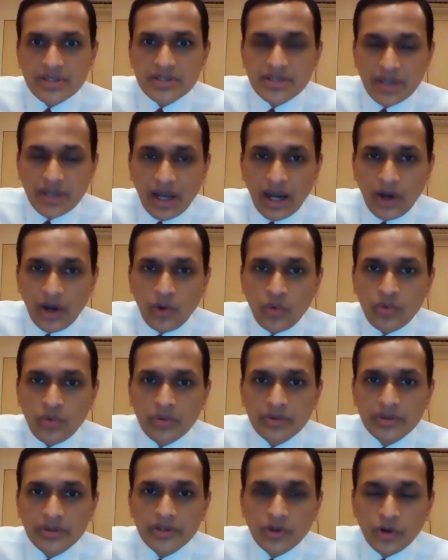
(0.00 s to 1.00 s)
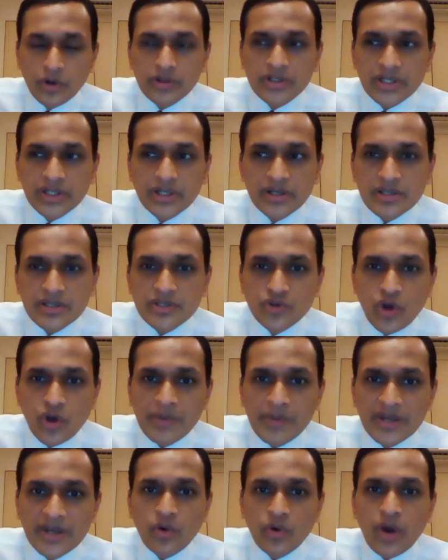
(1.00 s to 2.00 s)
how your tears
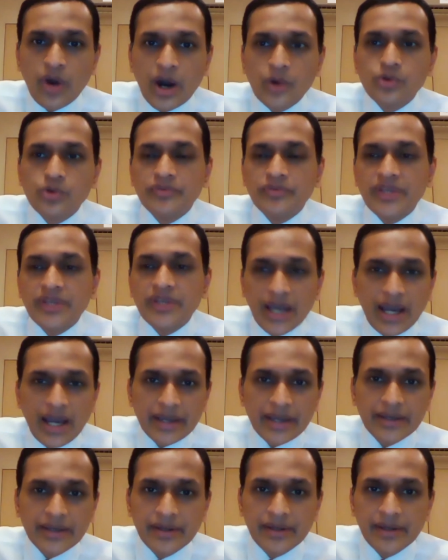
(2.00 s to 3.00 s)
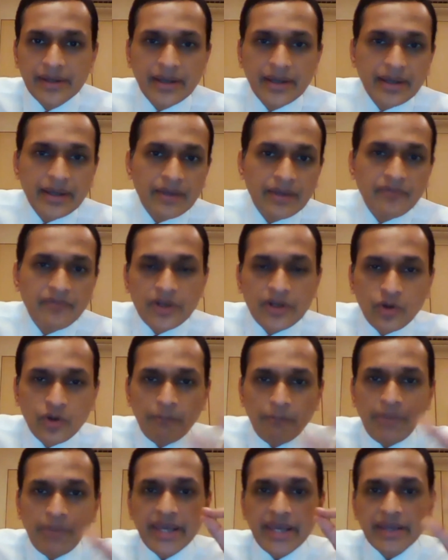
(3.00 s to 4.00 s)
normally go out of the eye. When you
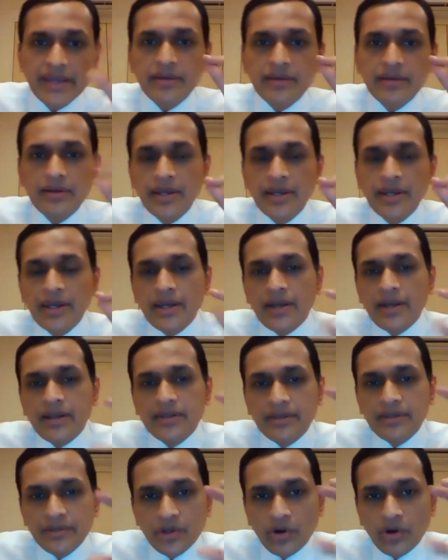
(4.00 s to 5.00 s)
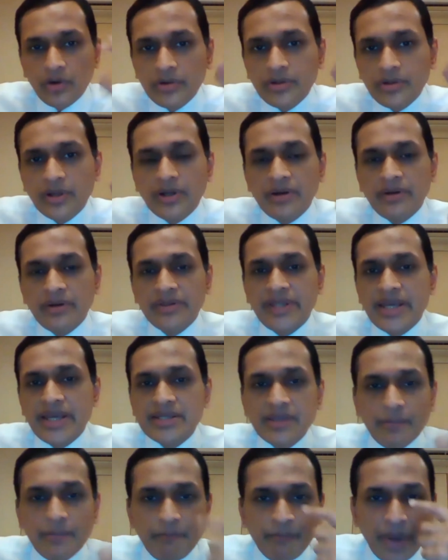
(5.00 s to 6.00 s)
blink,
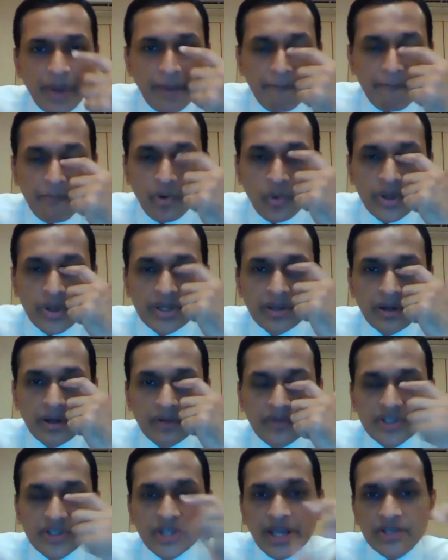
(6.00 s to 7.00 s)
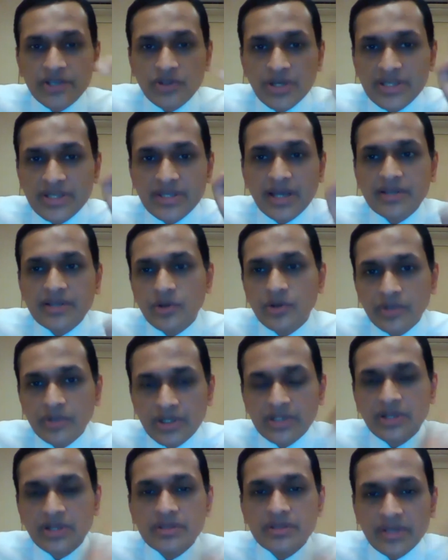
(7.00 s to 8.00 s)
there's a pump over here which actually sucks out the
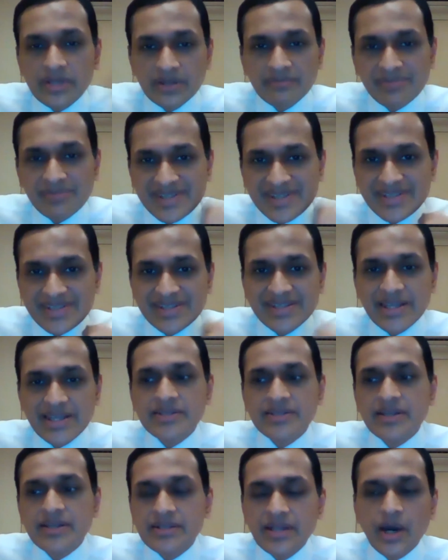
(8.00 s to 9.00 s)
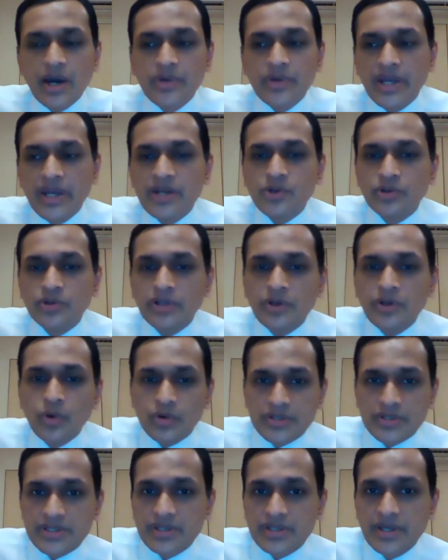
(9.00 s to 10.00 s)
tears and sends it down into the
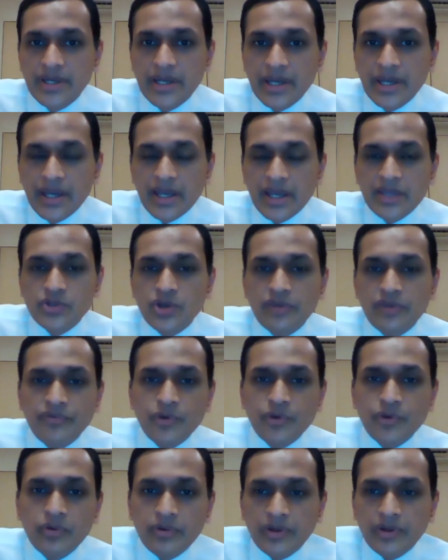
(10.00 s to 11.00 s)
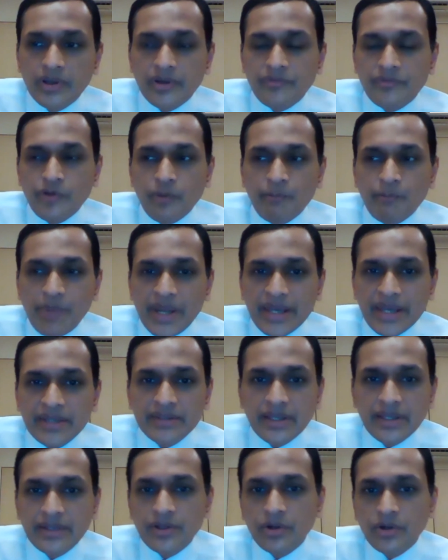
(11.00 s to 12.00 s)
nose. So if you
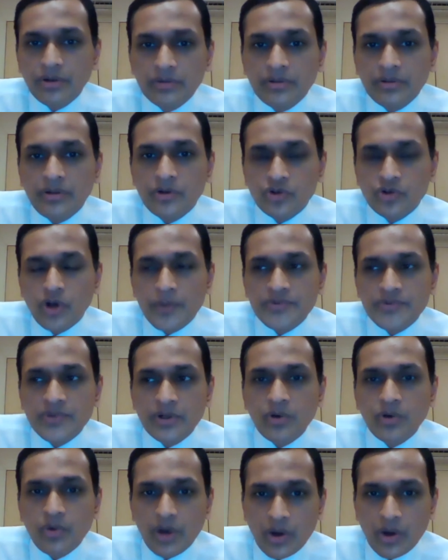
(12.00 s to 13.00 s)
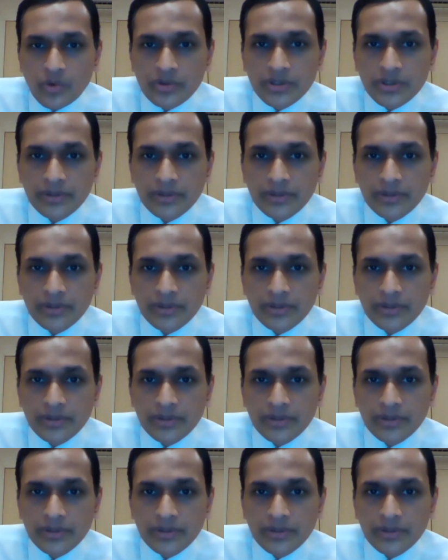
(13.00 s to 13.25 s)
blink, then your drops will go out